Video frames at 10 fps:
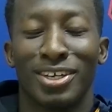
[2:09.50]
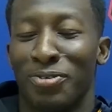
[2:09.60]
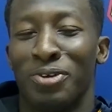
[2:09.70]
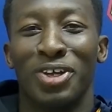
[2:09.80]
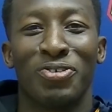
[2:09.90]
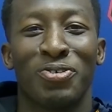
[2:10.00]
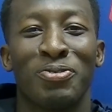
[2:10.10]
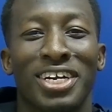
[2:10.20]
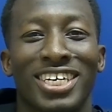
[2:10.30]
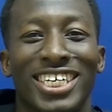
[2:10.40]
Emilio
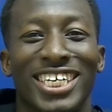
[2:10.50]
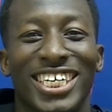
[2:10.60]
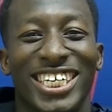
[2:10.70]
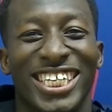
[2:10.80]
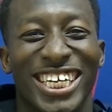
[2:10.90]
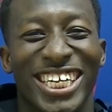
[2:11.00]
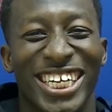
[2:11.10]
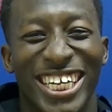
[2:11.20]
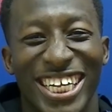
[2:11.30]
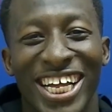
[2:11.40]
Fermetta.
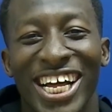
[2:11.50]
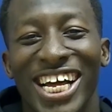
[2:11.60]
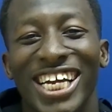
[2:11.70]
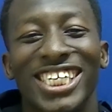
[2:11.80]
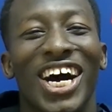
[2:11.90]
He's